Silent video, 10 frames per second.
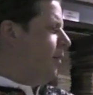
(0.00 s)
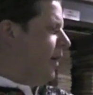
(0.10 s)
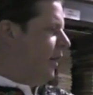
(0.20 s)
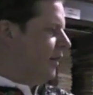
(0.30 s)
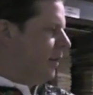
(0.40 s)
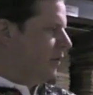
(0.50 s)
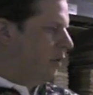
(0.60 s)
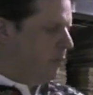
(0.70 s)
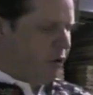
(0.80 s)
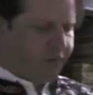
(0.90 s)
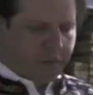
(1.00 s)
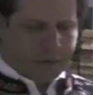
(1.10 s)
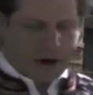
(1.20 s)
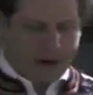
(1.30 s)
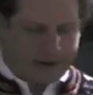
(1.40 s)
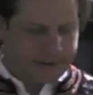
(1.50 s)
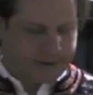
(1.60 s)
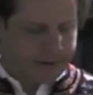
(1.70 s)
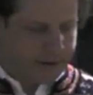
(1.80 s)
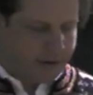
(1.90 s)
think it's an absolutely beautiful product.
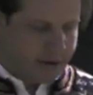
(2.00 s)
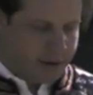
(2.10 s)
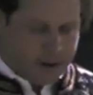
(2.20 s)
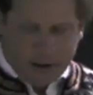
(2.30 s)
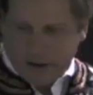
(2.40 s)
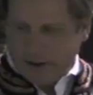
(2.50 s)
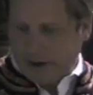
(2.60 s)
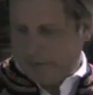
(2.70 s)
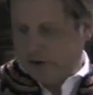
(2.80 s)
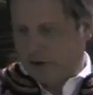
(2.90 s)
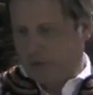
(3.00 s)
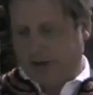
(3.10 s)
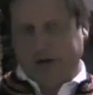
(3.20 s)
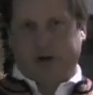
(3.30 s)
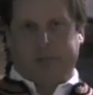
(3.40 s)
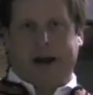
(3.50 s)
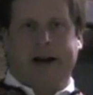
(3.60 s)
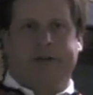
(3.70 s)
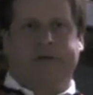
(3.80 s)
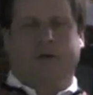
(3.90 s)
Now I'm going to show you a rather
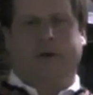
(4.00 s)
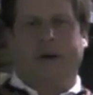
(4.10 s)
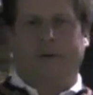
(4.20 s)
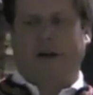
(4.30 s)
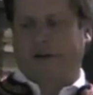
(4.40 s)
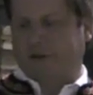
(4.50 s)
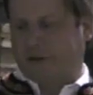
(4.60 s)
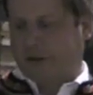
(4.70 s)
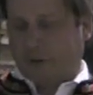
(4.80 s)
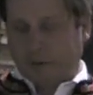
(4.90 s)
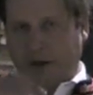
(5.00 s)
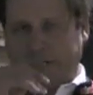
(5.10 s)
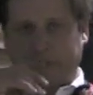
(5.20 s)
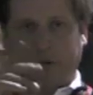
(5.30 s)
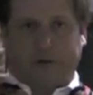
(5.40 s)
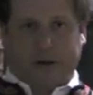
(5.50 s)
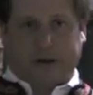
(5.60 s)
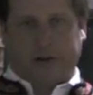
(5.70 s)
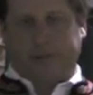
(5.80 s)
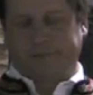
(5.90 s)
dramatic floor that we also do. We call this
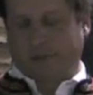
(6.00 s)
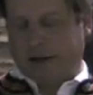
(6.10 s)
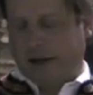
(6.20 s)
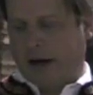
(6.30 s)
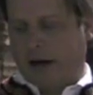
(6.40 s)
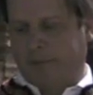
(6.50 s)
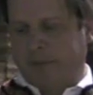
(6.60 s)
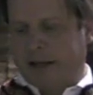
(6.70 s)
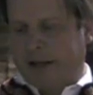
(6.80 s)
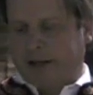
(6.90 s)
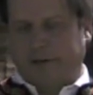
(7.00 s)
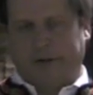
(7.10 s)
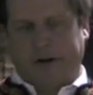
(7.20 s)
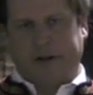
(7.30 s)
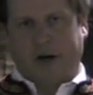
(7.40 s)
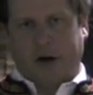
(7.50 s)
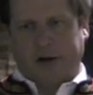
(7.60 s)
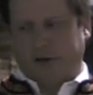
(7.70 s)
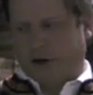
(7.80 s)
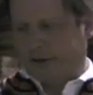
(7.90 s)
provincial. It's a very dark